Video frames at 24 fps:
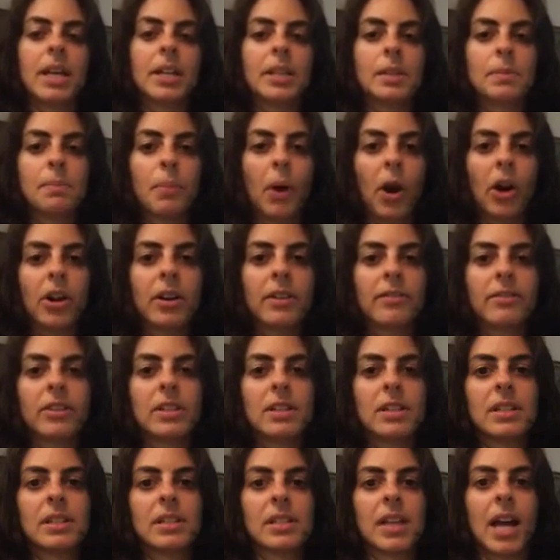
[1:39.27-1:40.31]
It's part of
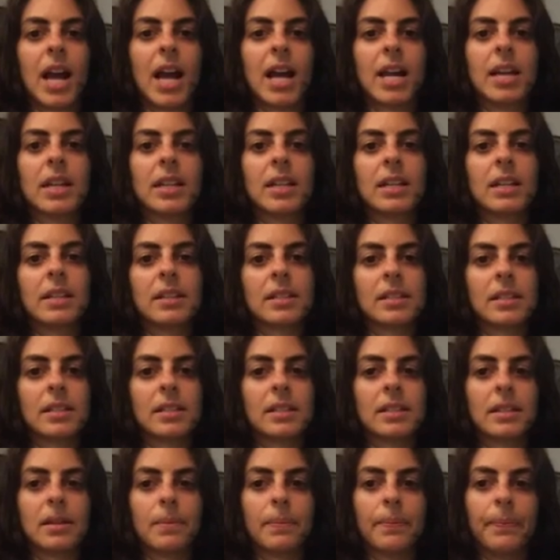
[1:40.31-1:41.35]
the design in a
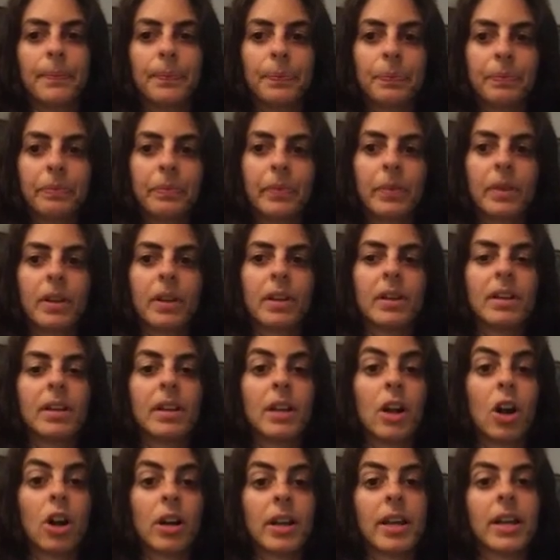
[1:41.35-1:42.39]
system,
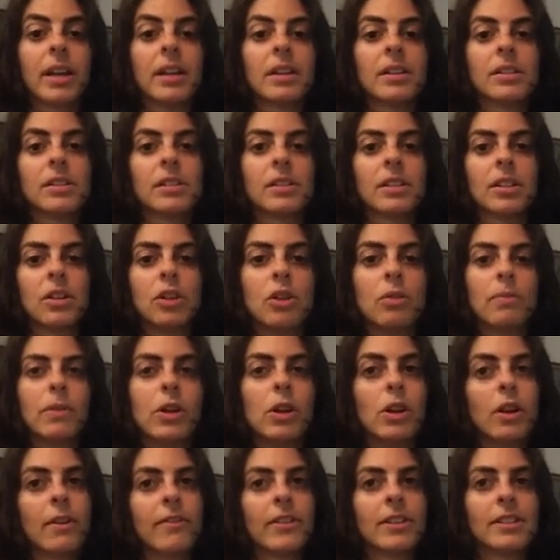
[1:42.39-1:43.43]
in our case, the
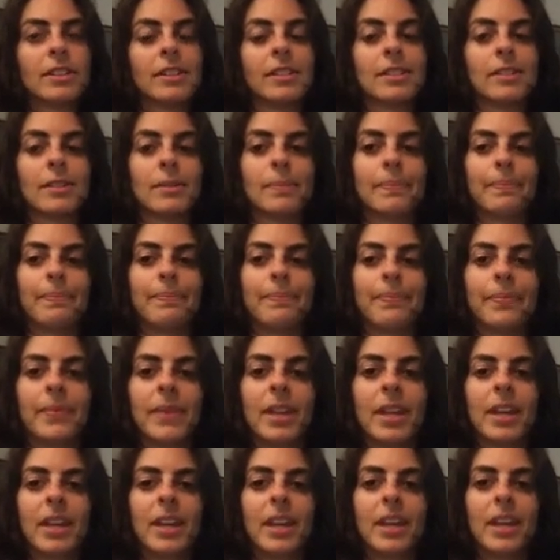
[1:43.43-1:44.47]
human nervous system.
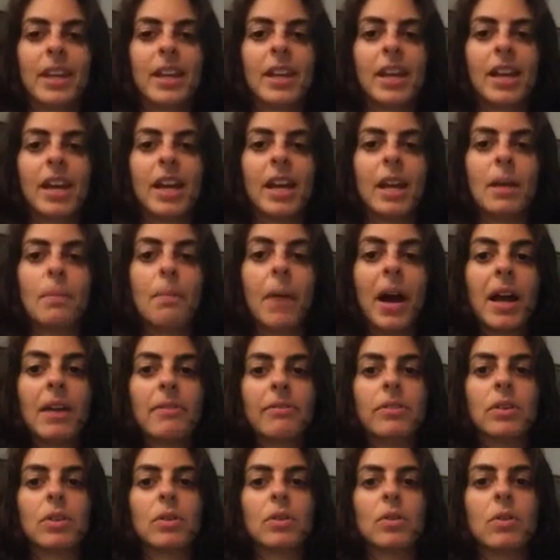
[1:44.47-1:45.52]
In my
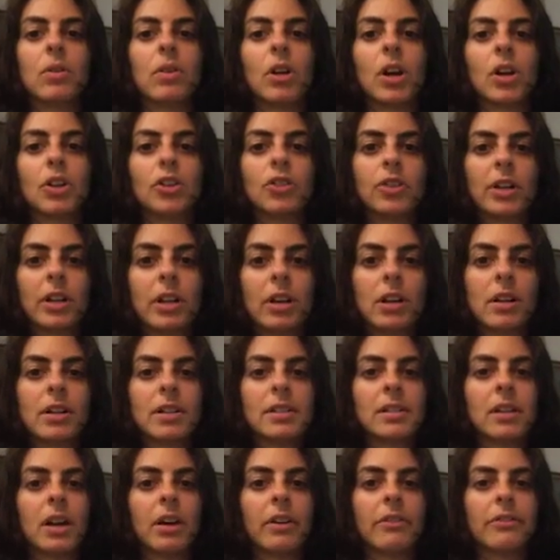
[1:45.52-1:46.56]
view, a trigger
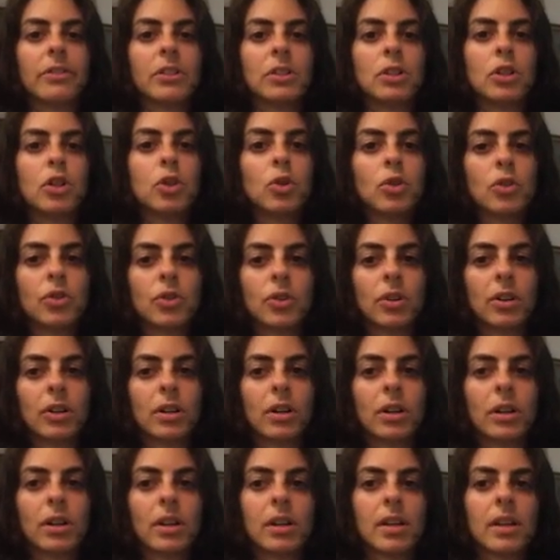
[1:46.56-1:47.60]
itself is
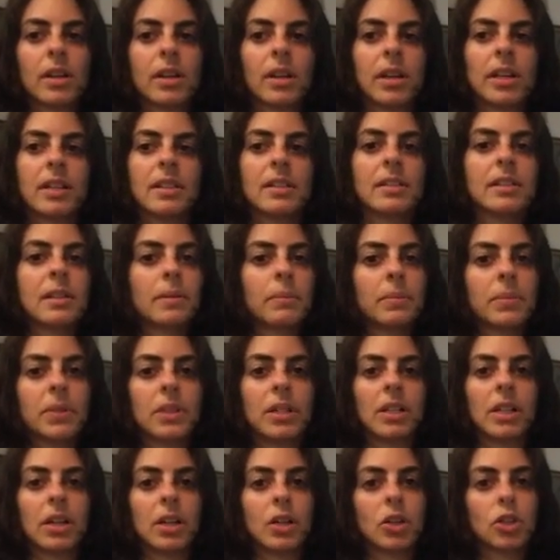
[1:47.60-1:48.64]
neutral. It's
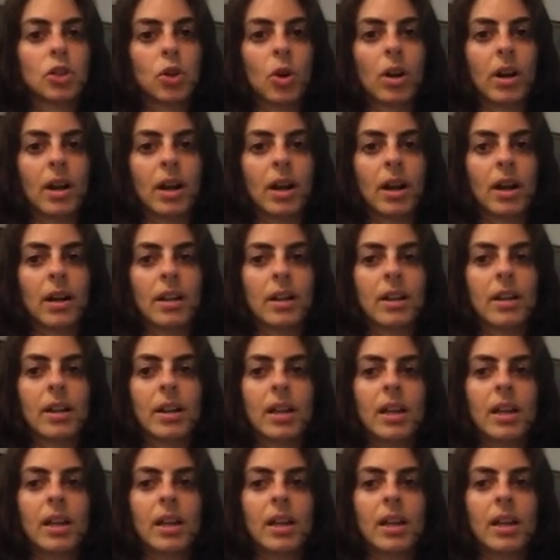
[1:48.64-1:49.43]
simply a shortcut.